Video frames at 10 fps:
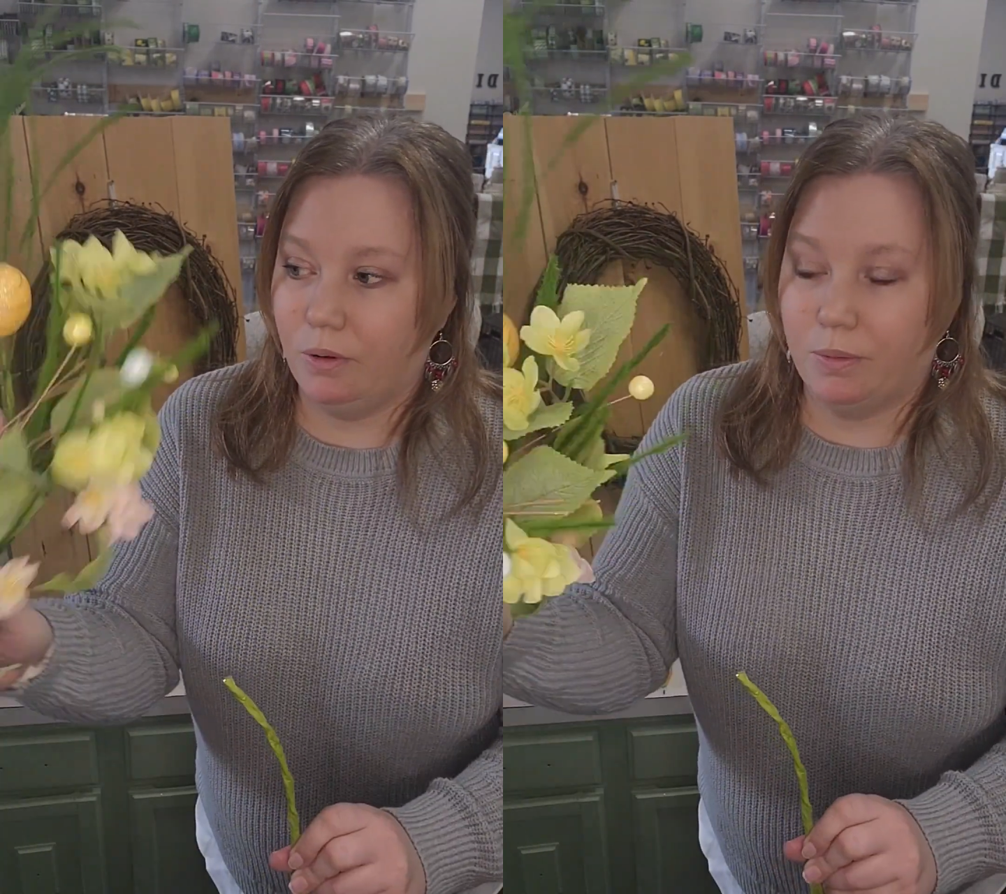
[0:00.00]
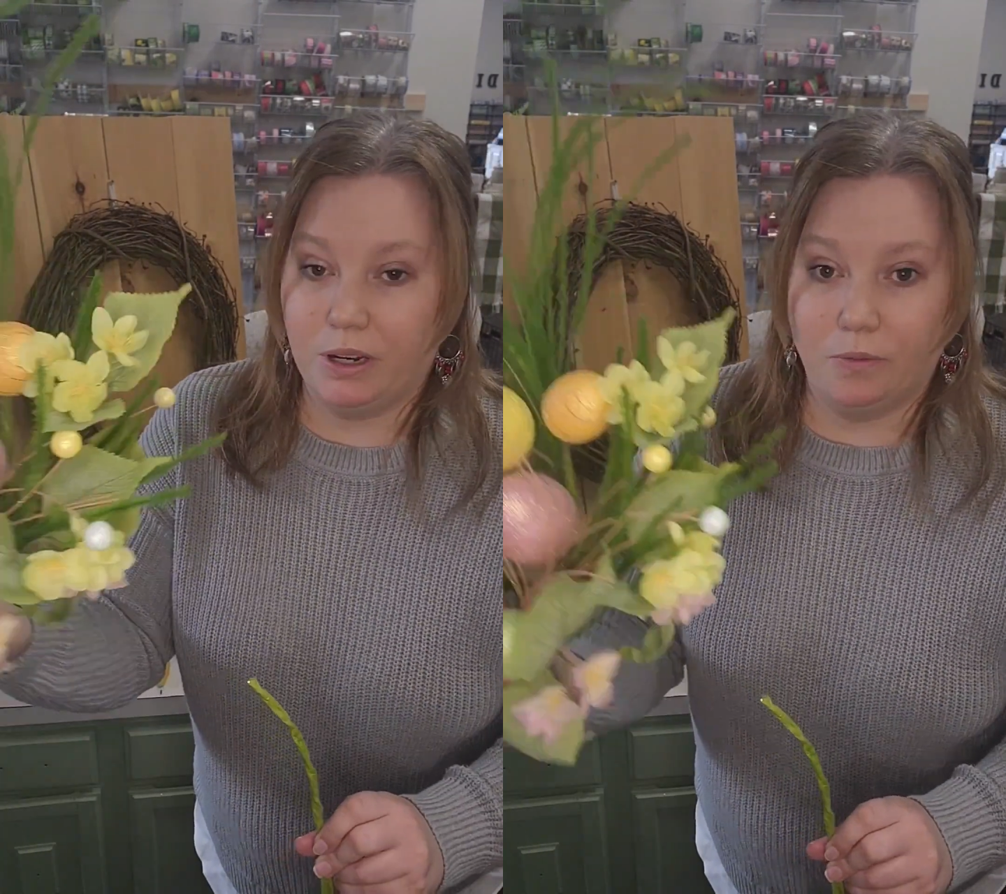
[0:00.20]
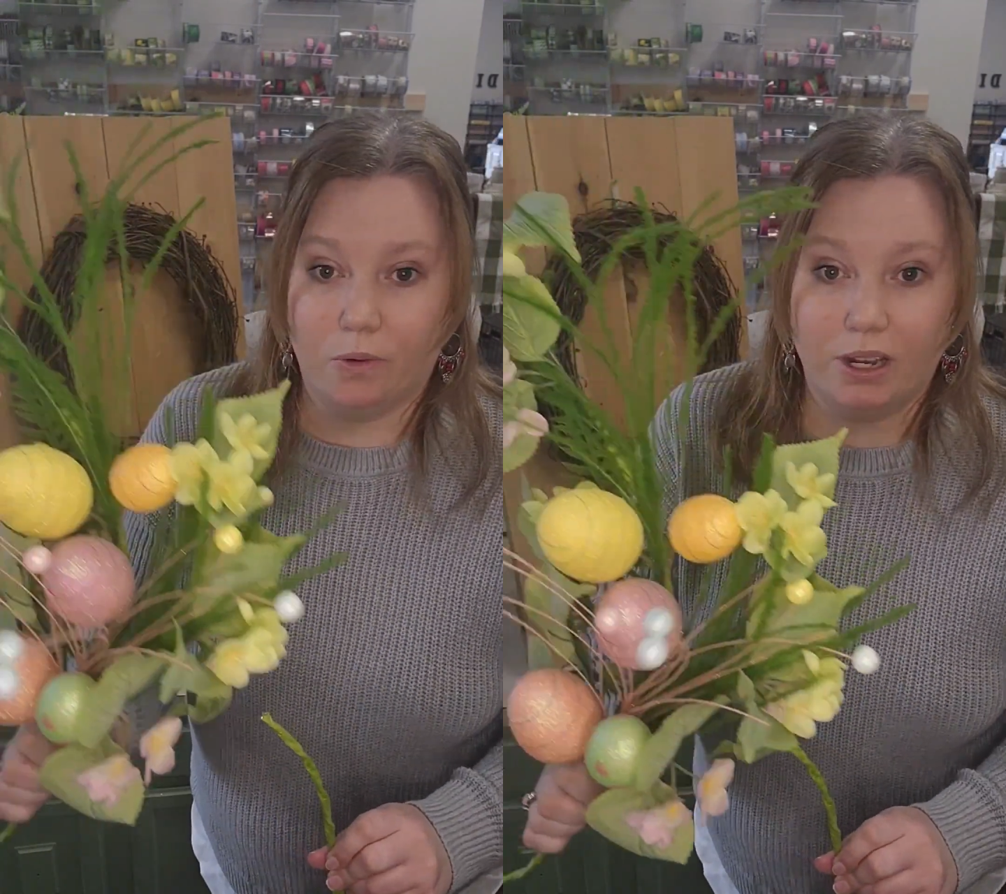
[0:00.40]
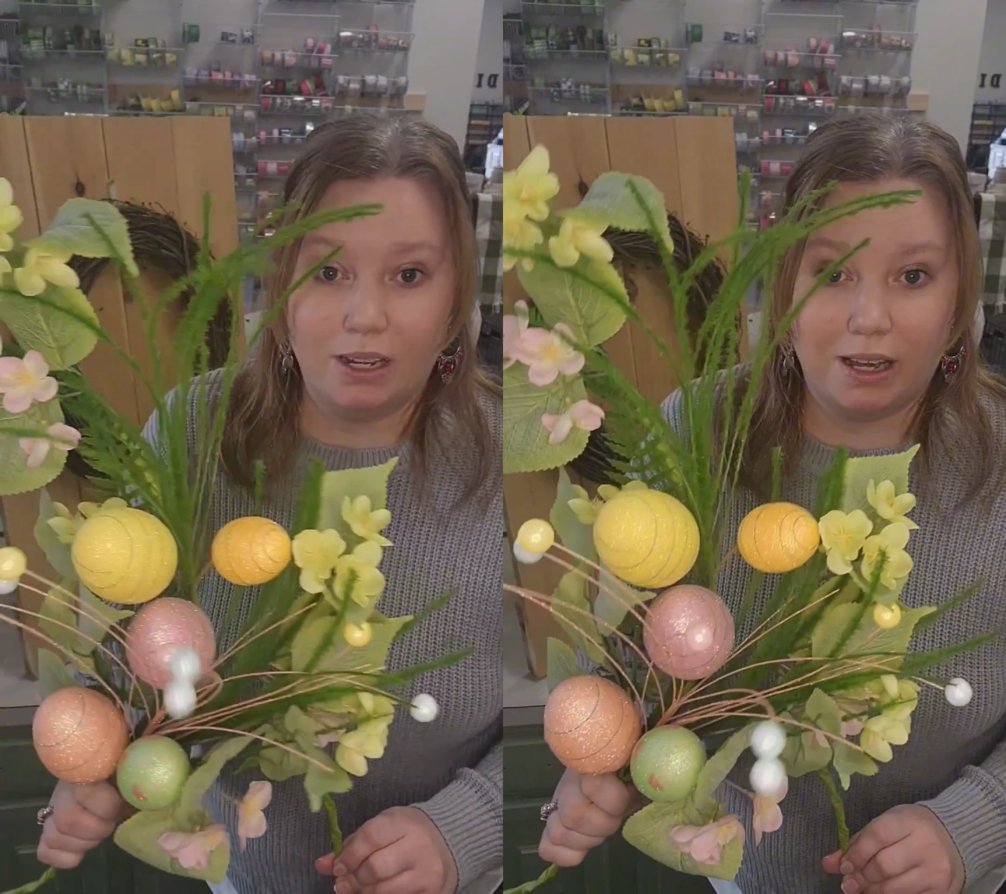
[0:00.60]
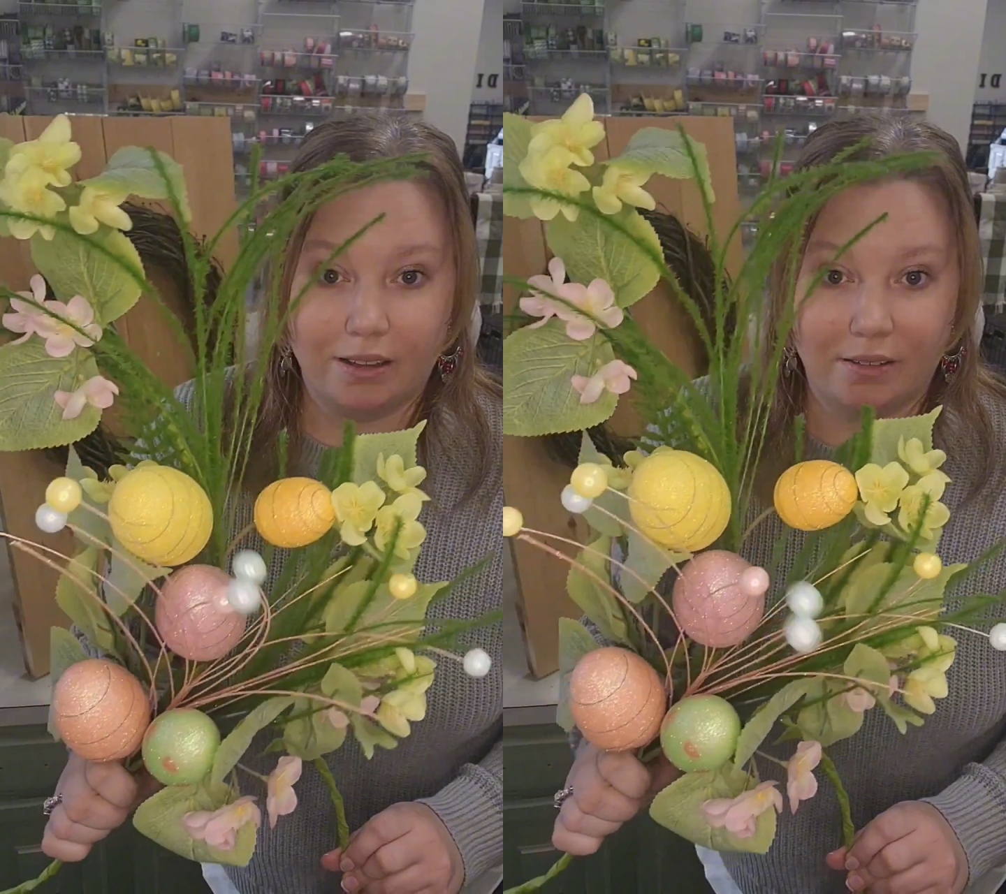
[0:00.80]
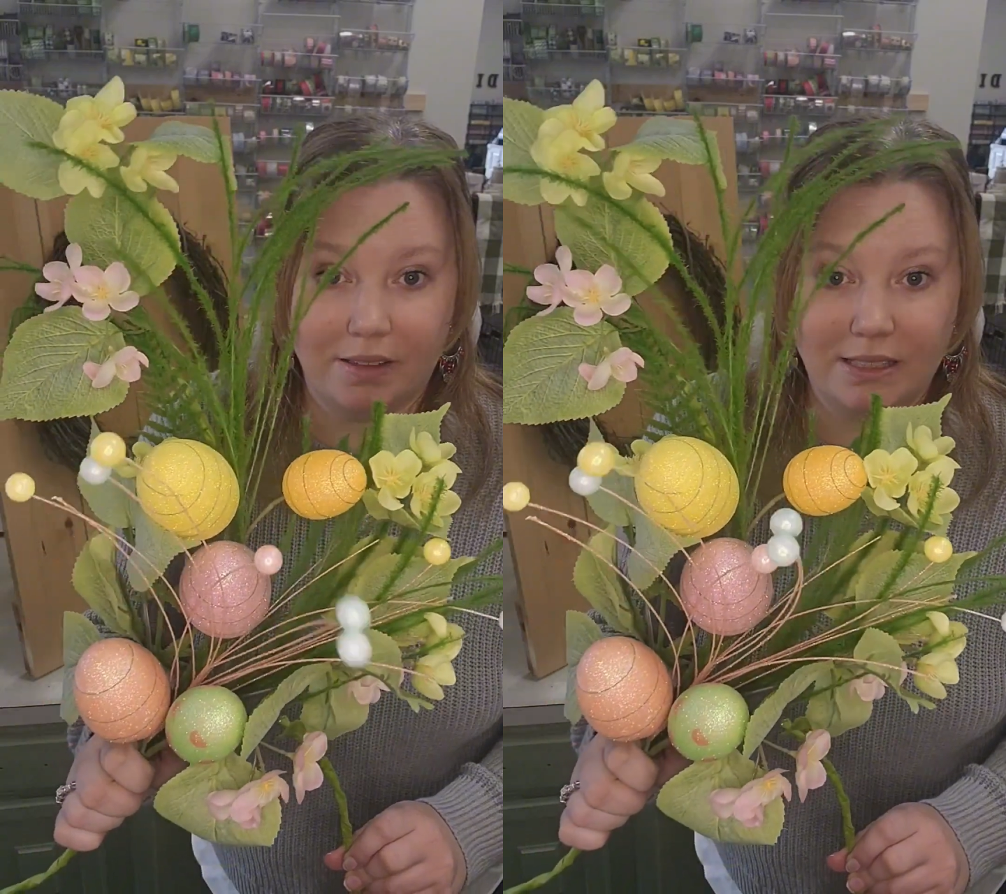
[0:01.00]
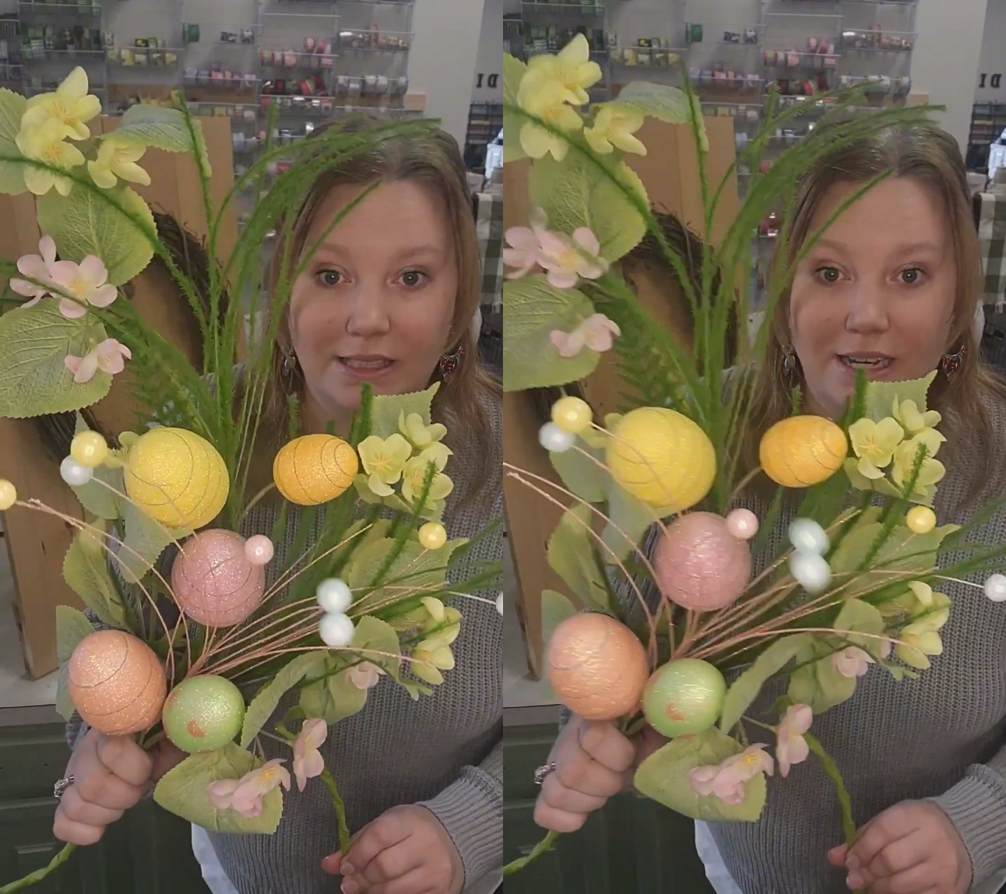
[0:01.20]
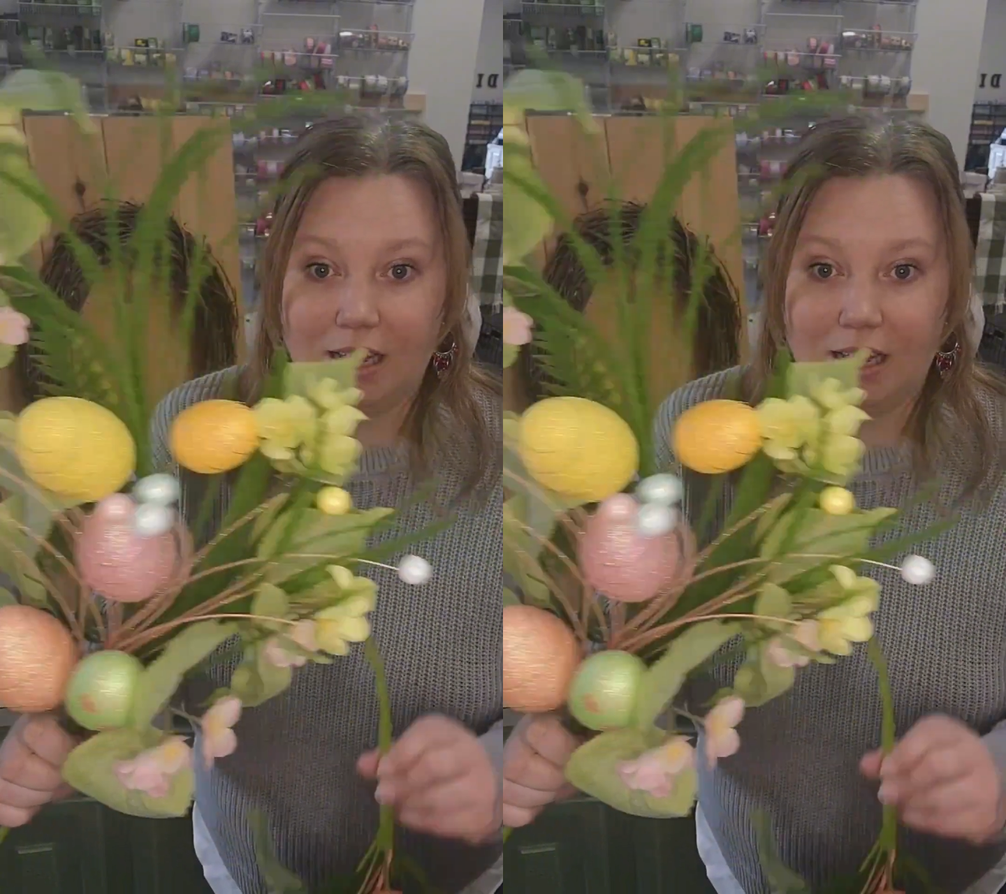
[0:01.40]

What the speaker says: We're putting one this side